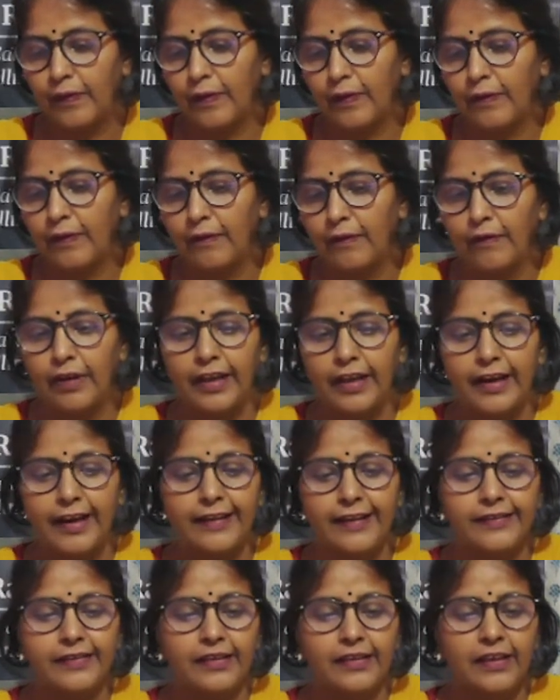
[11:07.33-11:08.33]

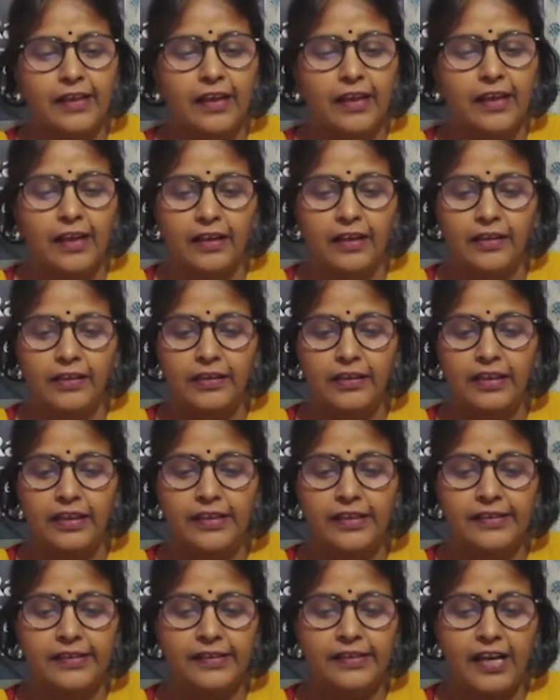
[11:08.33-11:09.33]
whereas
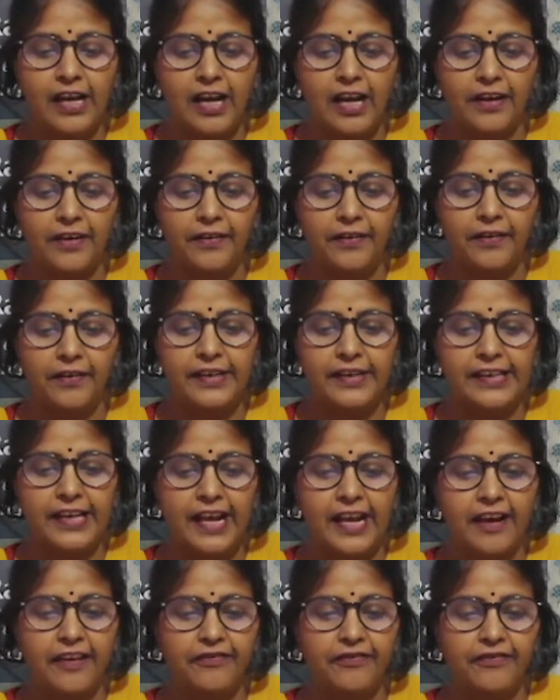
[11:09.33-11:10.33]
these arteries
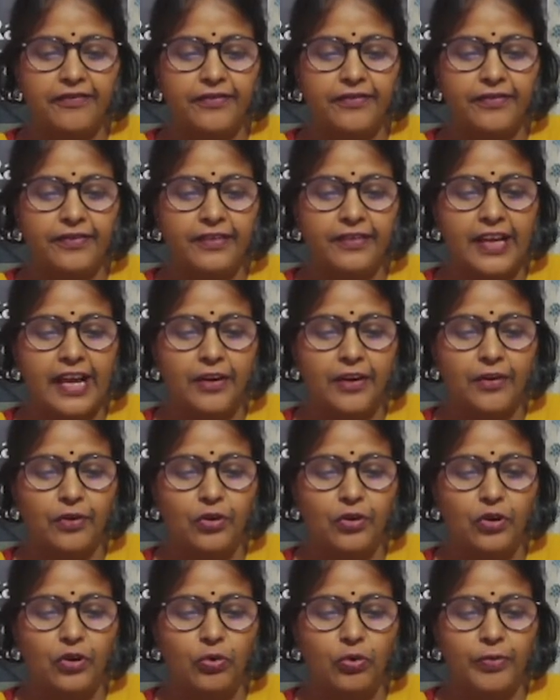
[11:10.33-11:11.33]
have narrow
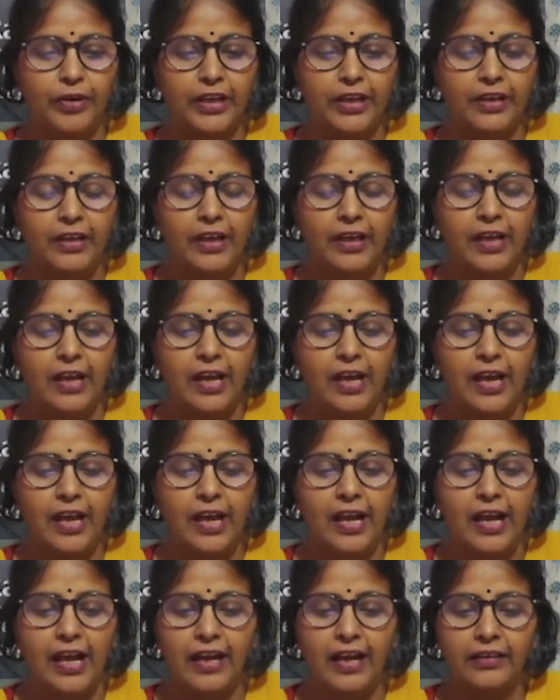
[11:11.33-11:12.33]
lumen
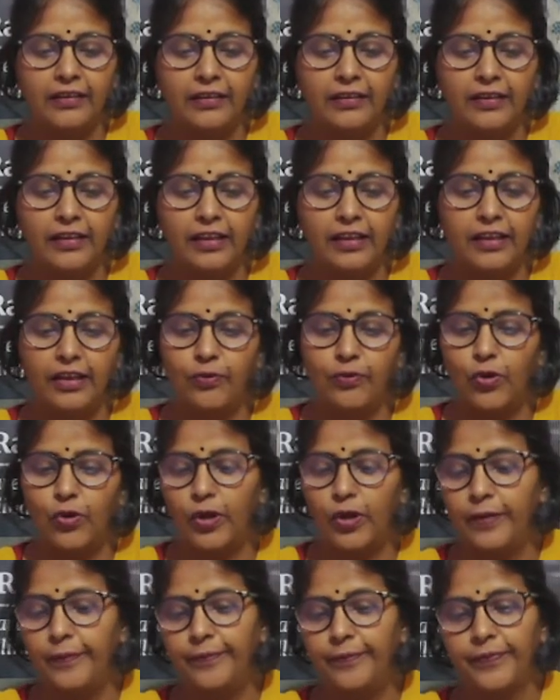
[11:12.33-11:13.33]
and thick
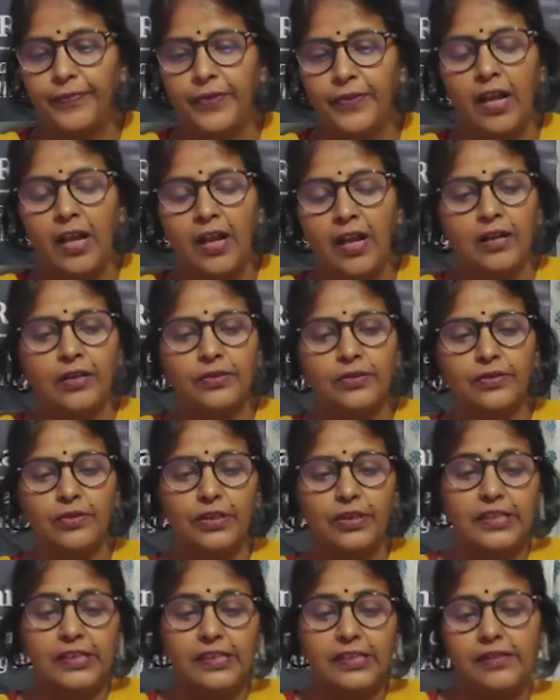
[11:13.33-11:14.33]
wall. So
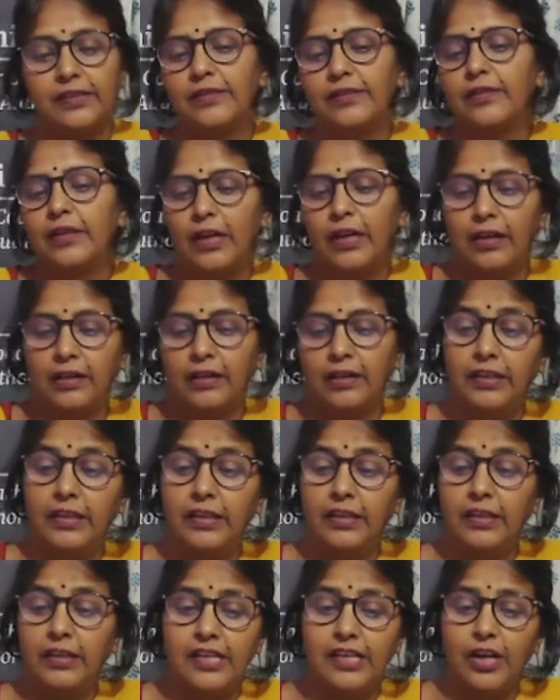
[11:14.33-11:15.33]

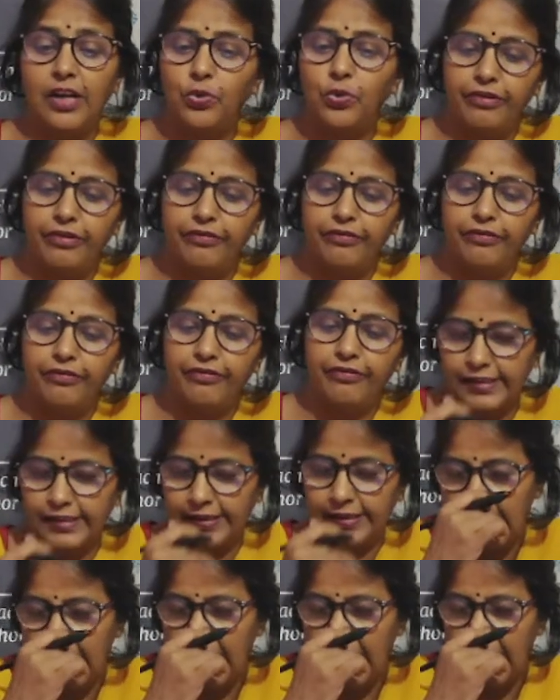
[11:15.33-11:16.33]
these are two differences.
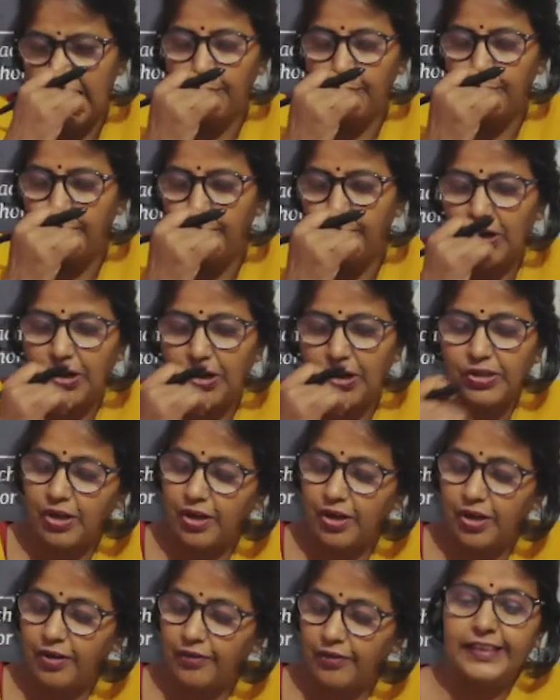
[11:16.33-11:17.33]
Because
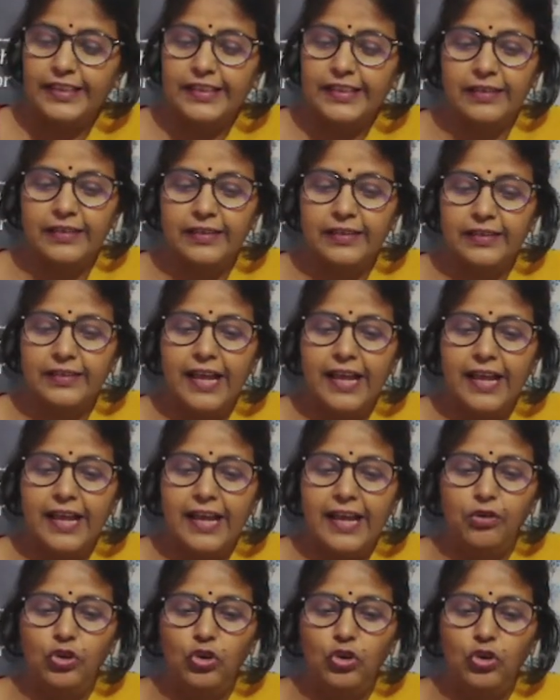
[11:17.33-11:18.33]
of this
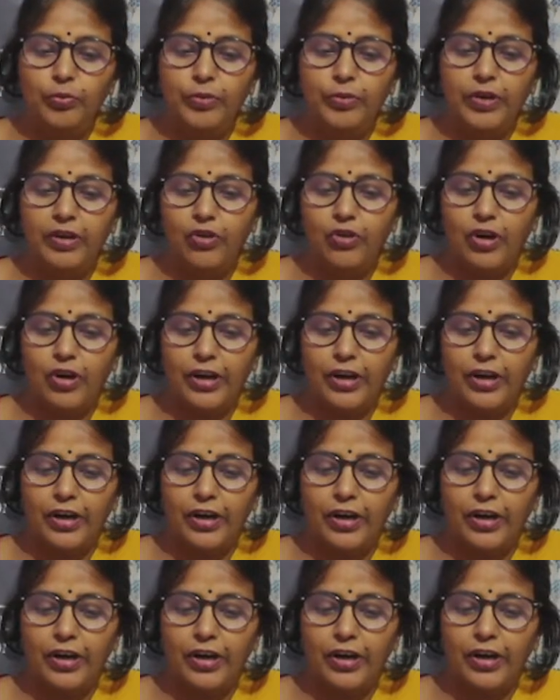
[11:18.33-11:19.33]
narrow lumen, what
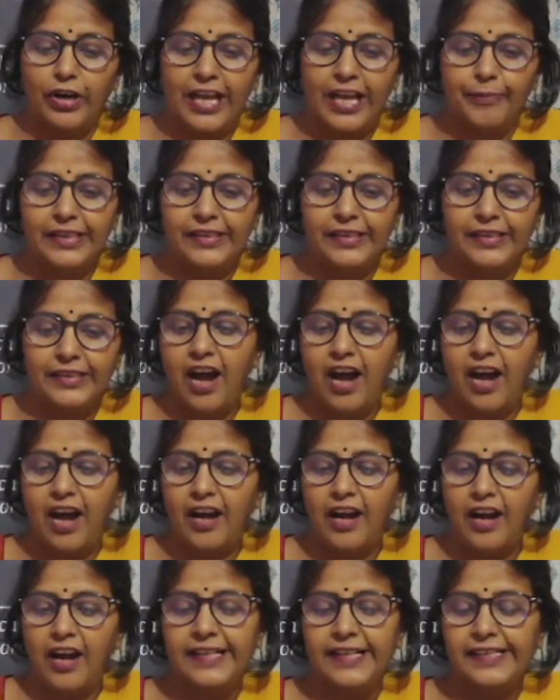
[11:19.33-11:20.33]
happens,
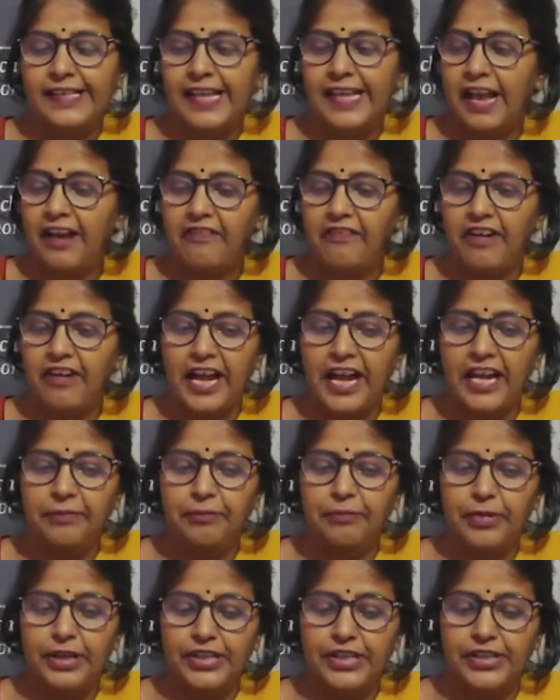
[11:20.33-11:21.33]
arteries have high
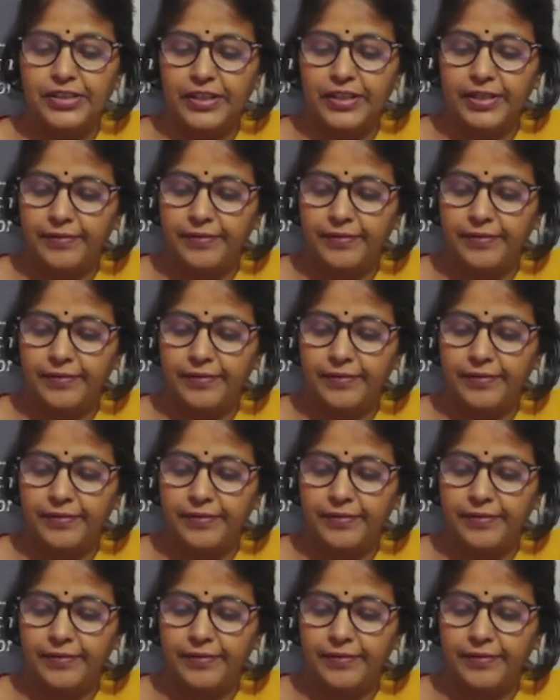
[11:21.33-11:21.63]
pressure.